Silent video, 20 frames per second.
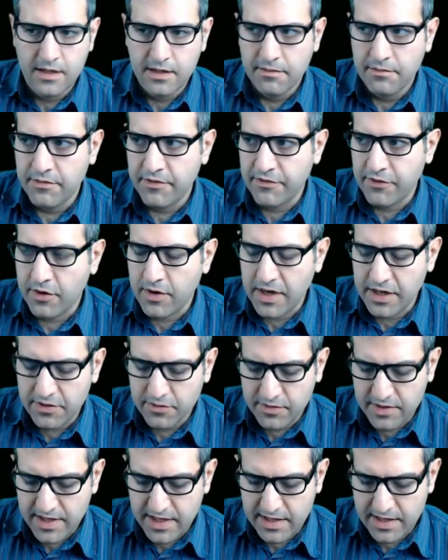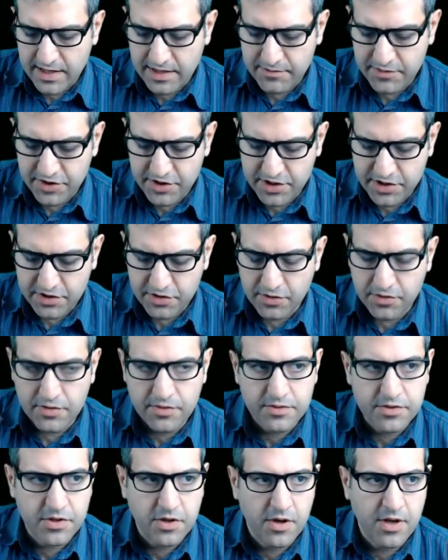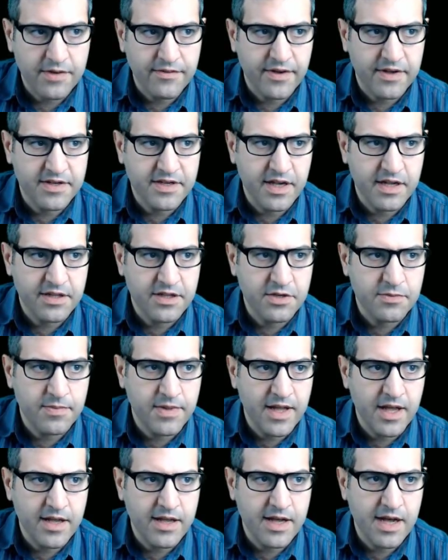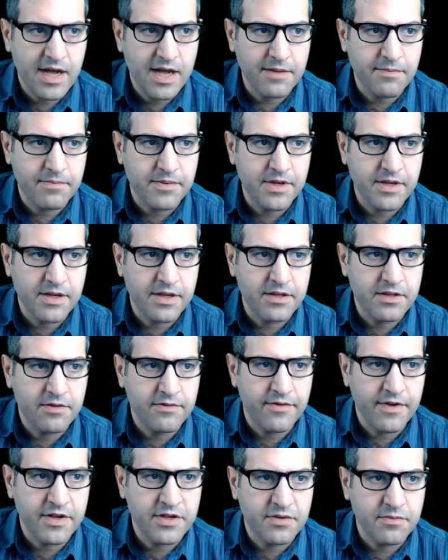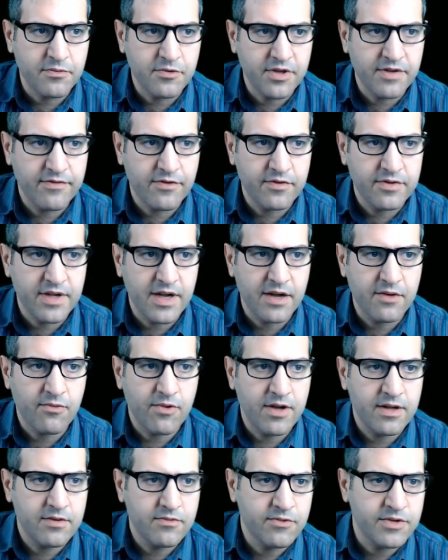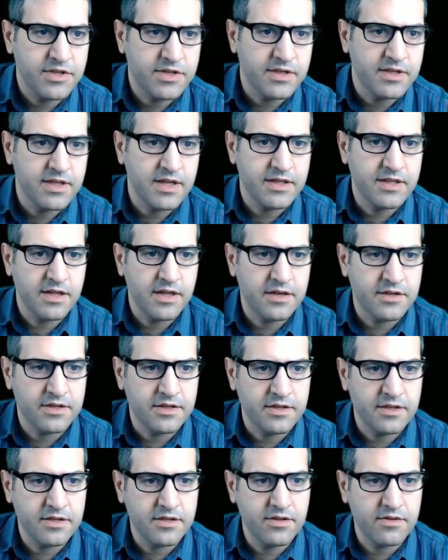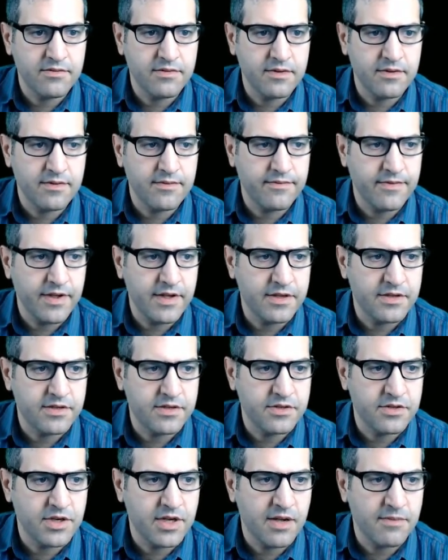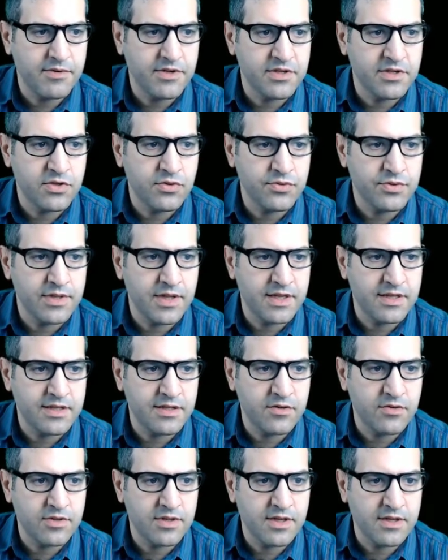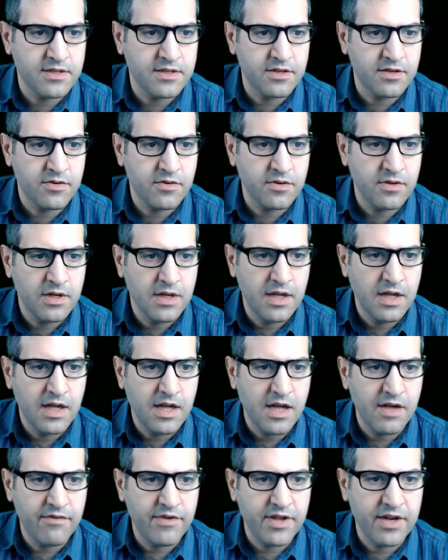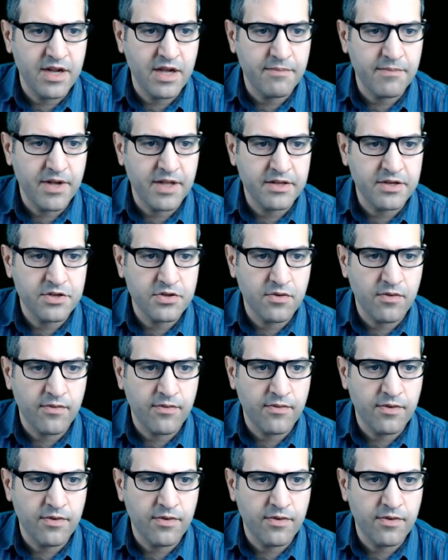Before I do that, let me just show you. So if I say display IP interface brief on R1, we see that there is an interface gigabit 0/0/0 having an IP address of